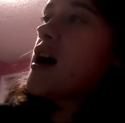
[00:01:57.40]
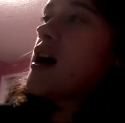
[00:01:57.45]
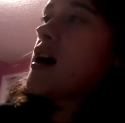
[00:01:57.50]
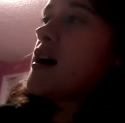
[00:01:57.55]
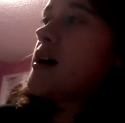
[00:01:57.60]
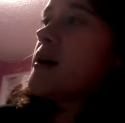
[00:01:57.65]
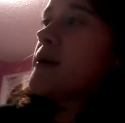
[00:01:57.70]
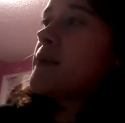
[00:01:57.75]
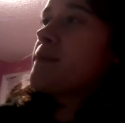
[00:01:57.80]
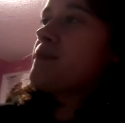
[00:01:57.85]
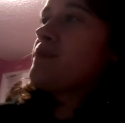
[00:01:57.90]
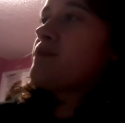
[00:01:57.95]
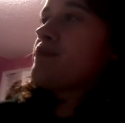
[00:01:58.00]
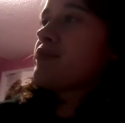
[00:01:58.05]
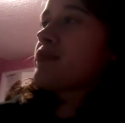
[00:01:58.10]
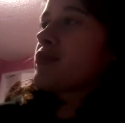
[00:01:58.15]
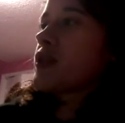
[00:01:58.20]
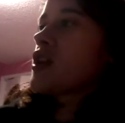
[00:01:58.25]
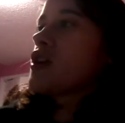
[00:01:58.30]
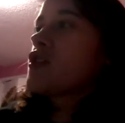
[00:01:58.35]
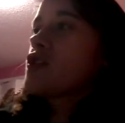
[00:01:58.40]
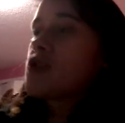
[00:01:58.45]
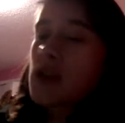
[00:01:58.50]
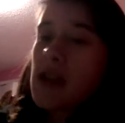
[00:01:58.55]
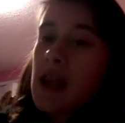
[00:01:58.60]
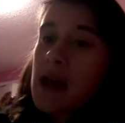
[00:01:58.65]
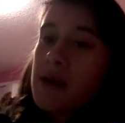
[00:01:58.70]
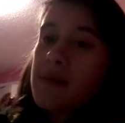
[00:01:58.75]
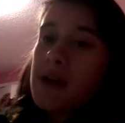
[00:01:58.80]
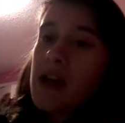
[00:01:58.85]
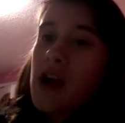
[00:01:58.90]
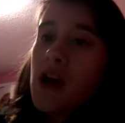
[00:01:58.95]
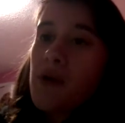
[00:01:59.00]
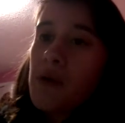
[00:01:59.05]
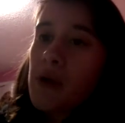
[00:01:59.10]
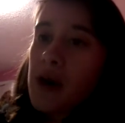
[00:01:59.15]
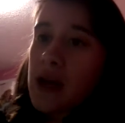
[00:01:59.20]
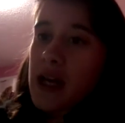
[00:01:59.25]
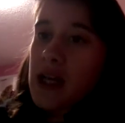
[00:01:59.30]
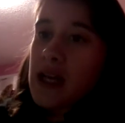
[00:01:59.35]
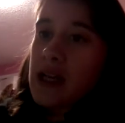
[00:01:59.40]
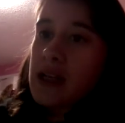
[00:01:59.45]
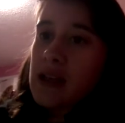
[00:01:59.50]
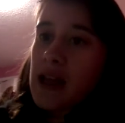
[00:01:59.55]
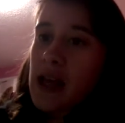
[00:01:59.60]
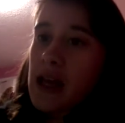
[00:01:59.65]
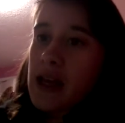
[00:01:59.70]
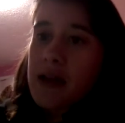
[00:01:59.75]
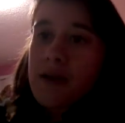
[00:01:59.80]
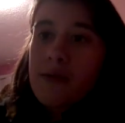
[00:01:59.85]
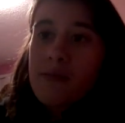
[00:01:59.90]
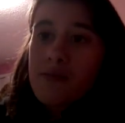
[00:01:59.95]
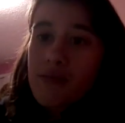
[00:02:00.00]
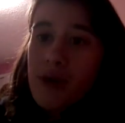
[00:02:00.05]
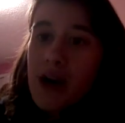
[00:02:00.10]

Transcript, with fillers: Um, so let me know what kind of like